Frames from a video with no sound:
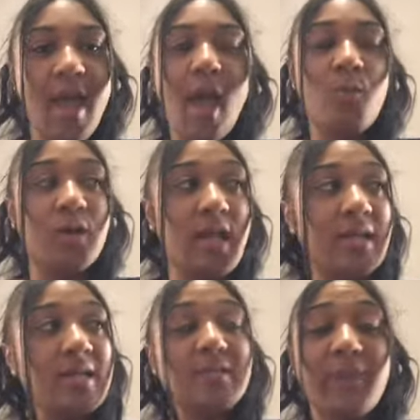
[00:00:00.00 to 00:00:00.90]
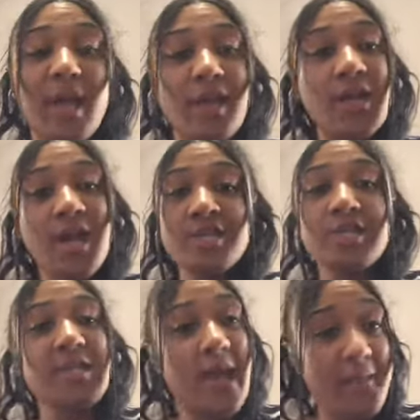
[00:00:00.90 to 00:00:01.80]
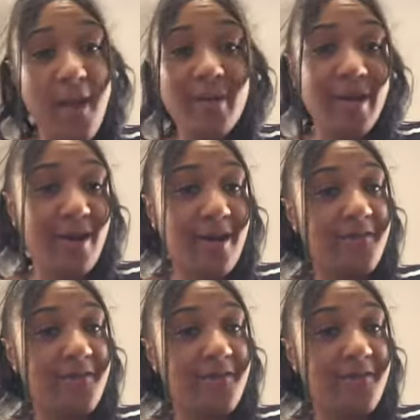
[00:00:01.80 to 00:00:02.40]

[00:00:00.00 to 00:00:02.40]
And we're like, this man just came out here